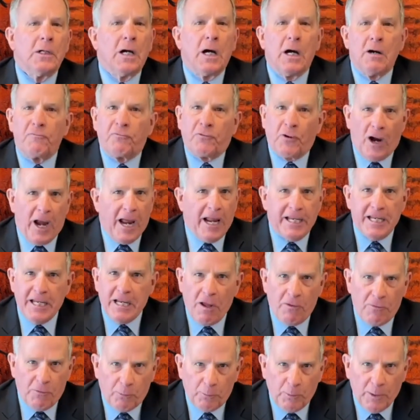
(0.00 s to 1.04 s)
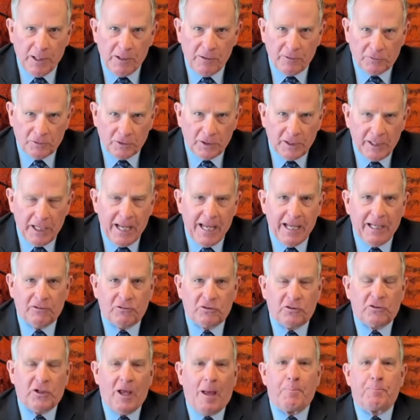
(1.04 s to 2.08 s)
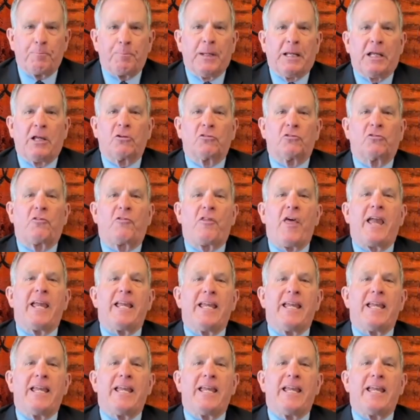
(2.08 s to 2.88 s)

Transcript: for any other reason except because they